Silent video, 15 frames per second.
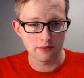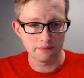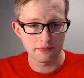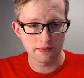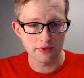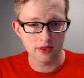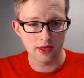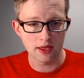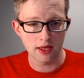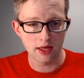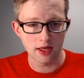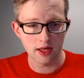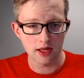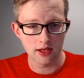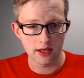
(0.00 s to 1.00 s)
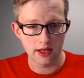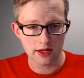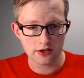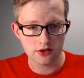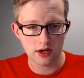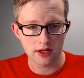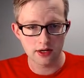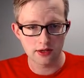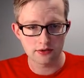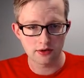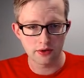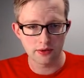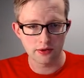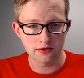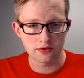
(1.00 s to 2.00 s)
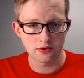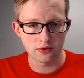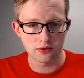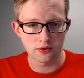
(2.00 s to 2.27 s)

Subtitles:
The electron is going to